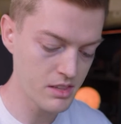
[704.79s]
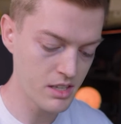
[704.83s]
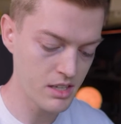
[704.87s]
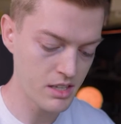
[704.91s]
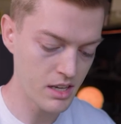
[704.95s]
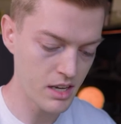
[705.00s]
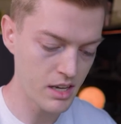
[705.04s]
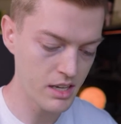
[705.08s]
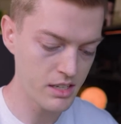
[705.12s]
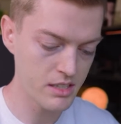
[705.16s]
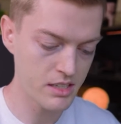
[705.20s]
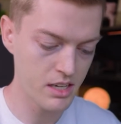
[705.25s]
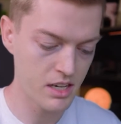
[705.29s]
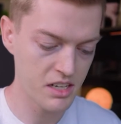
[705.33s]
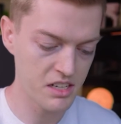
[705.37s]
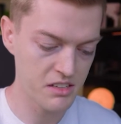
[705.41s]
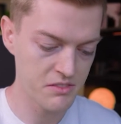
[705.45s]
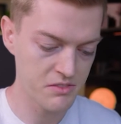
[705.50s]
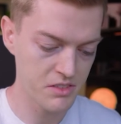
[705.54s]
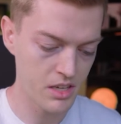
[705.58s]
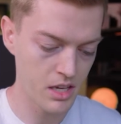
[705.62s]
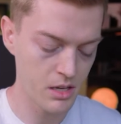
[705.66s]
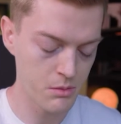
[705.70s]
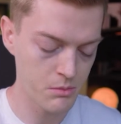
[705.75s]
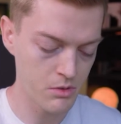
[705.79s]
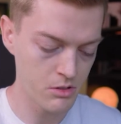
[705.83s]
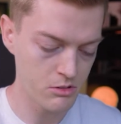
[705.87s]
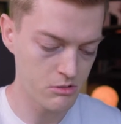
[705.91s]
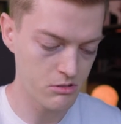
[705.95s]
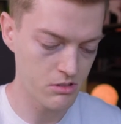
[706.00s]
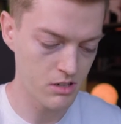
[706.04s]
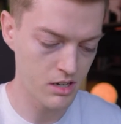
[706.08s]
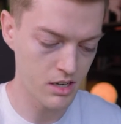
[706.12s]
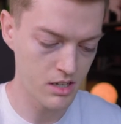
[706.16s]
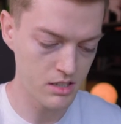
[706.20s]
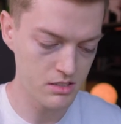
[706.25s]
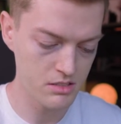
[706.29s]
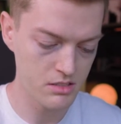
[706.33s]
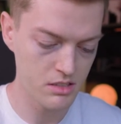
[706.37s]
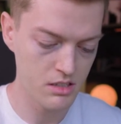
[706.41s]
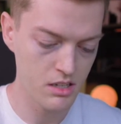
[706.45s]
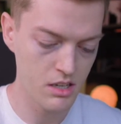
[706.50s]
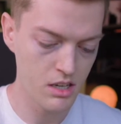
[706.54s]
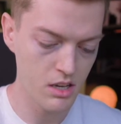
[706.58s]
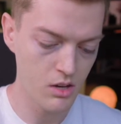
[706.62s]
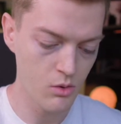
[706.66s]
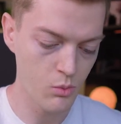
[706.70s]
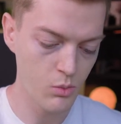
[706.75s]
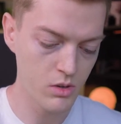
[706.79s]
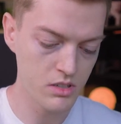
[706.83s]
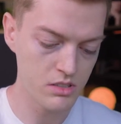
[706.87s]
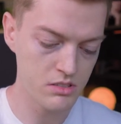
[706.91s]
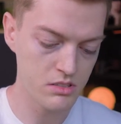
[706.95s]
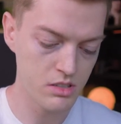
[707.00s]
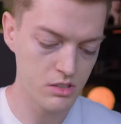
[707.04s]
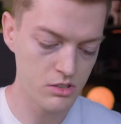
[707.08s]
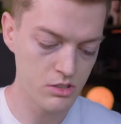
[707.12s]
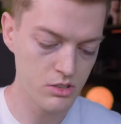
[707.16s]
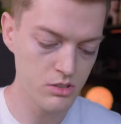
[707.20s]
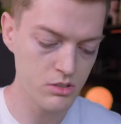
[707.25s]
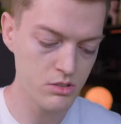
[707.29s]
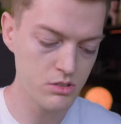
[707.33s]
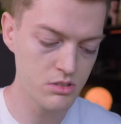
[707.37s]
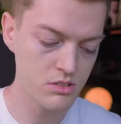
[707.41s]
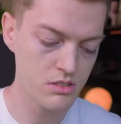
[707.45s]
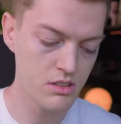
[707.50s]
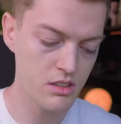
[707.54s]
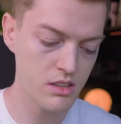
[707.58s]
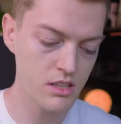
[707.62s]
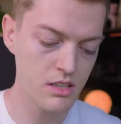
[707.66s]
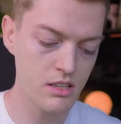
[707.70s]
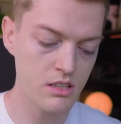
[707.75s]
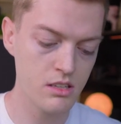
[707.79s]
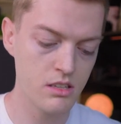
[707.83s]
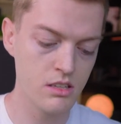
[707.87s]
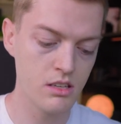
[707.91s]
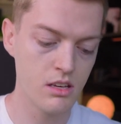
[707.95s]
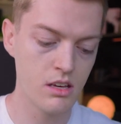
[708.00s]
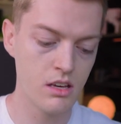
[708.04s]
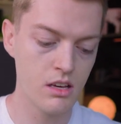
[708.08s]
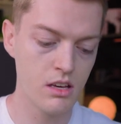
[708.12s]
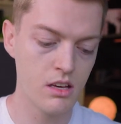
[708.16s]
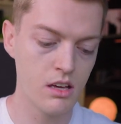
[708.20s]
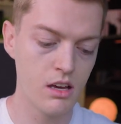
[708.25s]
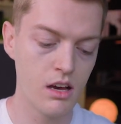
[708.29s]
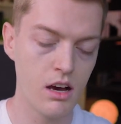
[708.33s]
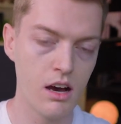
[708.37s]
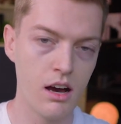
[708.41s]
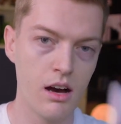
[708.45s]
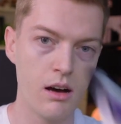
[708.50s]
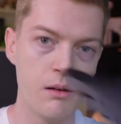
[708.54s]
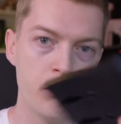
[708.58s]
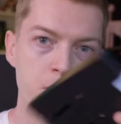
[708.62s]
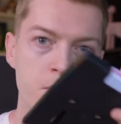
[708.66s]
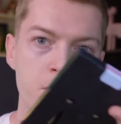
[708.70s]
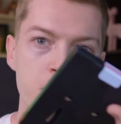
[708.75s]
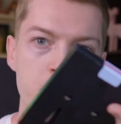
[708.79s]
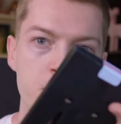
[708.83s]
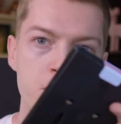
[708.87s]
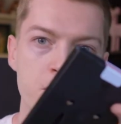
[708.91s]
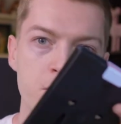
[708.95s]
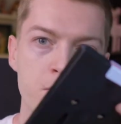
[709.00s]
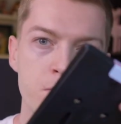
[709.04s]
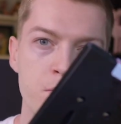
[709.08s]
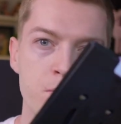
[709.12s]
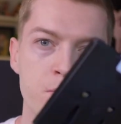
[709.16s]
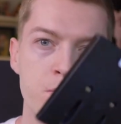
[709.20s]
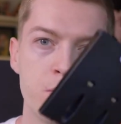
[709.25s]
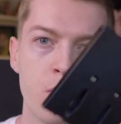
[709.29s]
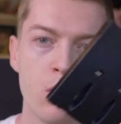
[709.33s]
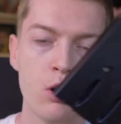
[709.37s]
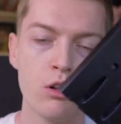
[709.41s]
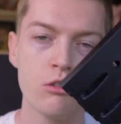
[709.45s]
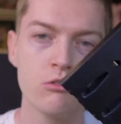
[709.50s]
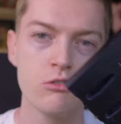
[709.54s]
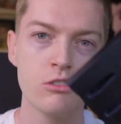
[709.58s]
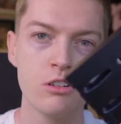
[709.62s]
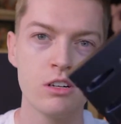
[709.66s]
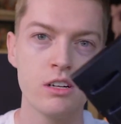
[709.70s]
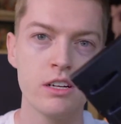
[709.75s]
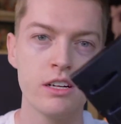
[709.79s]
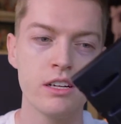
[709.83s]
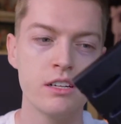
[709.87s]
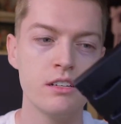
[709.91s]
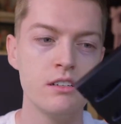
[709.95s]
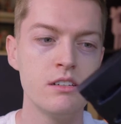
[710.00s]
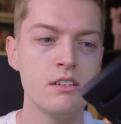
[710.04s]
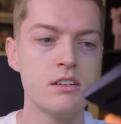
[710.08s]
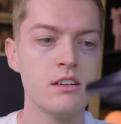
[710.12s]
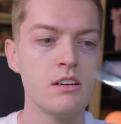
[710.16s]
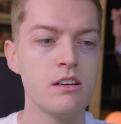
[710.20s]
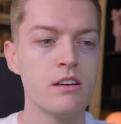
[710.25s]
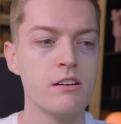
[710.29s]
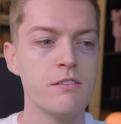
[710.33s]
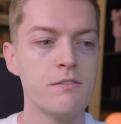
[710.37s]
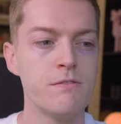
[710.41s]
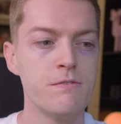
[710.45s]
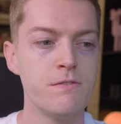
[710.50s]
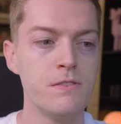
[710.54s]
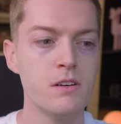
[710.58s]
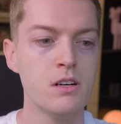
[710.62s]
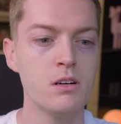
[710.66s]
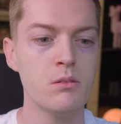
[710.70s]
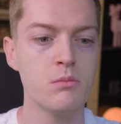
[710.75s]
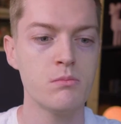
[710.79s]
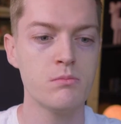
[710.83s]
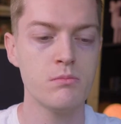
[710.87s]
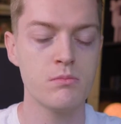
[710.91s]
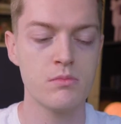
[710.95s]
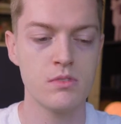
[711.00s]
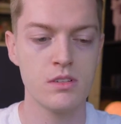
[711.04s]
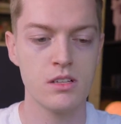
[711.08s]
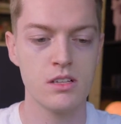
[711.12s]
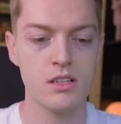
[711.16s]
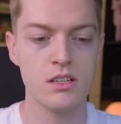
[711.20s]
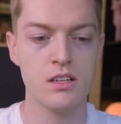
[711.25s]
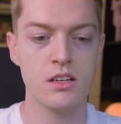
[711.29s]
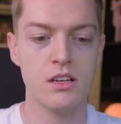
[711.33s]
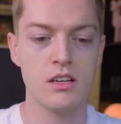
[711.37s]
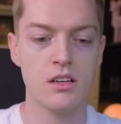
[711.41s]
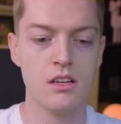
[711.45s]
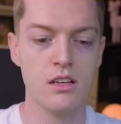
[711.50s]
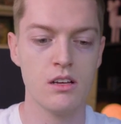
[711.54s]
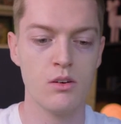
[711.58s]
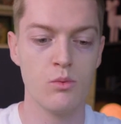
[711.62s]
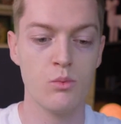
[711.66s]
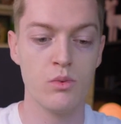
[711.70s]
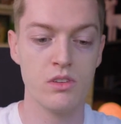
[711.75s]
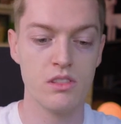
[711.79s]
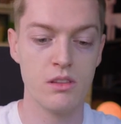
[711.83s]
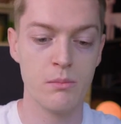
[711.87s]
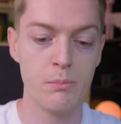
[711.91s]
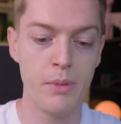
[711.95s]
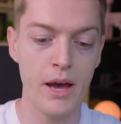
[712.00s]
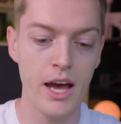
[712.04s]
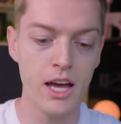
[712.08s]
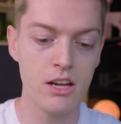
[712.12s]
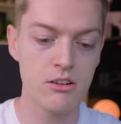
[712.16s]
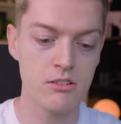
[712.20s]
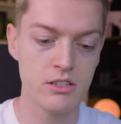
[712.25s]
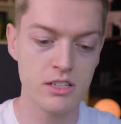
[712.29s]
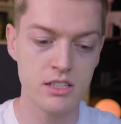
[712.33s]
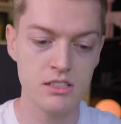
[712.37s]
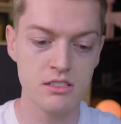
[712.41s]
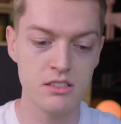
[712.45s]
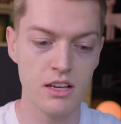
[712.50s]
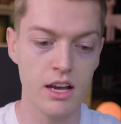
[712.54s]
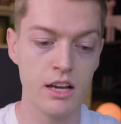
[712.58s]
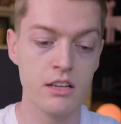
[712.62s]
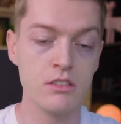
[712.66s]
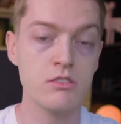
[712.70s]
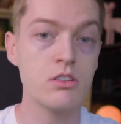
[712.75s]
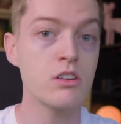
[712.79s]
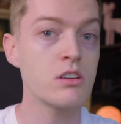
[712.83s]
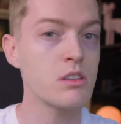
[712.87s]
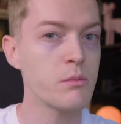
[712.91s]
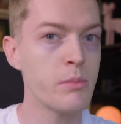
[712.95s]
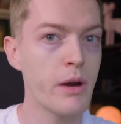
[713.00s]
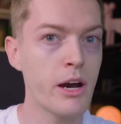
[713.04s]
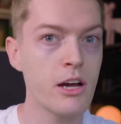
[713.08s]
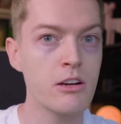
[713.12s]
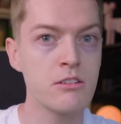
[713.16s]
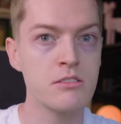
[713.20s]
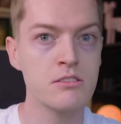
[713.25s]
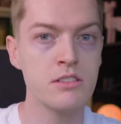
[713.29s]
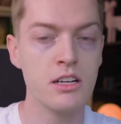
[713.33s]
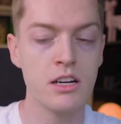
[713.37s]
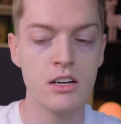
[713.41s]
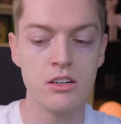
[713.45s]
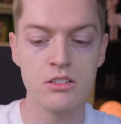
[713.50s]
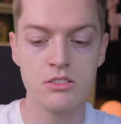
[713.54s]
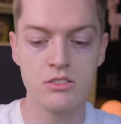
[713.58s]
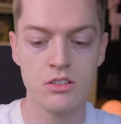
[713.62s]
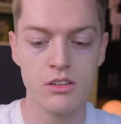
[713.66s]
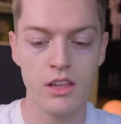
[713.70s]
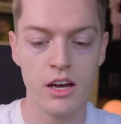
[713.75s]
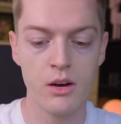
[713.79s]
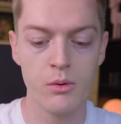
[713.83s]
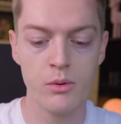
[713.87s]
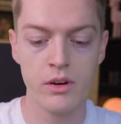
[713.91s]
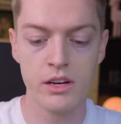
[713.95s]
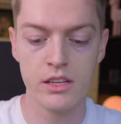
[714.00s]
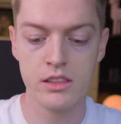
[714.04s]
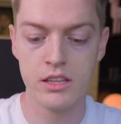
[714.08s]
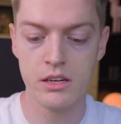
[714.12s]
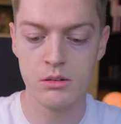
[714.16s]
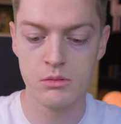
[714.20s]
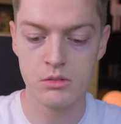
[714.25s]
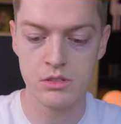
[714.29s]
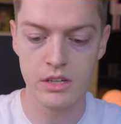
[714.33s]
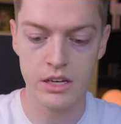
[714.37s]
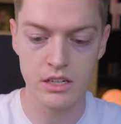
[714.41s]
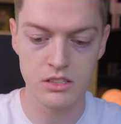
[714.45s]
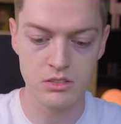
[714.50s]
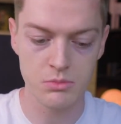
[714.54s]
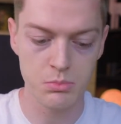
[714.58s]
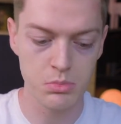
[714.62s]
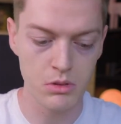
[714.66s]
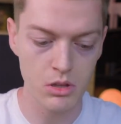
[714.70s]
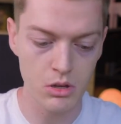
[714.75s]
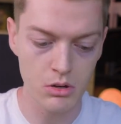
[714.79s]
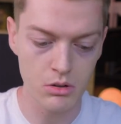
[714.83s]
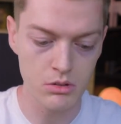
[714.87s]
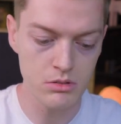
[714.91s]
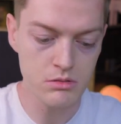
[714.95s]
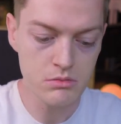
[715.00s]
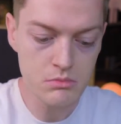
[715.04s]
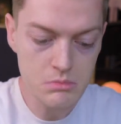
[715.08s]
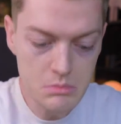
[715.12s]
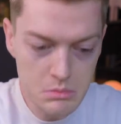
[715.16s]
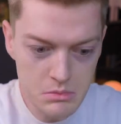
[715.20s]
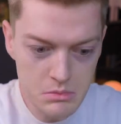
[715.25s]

that I kind of came across was to use the Polaroid film with the batteries. I took the batteries out so that way they won't explode